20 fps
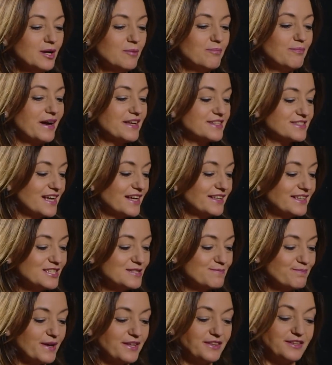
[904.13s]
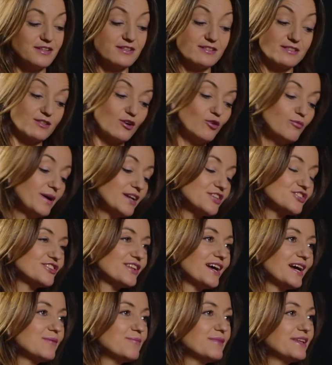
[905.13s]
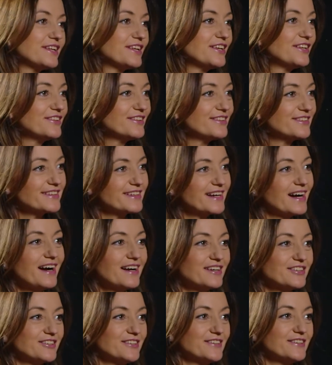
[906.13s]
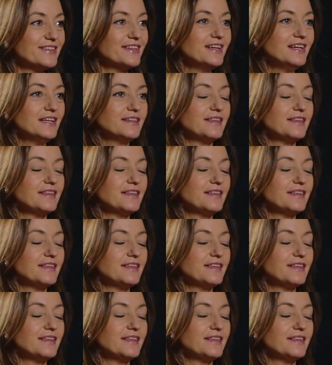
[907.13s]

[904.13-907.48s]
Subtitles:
my son is spending so much time in kindergarten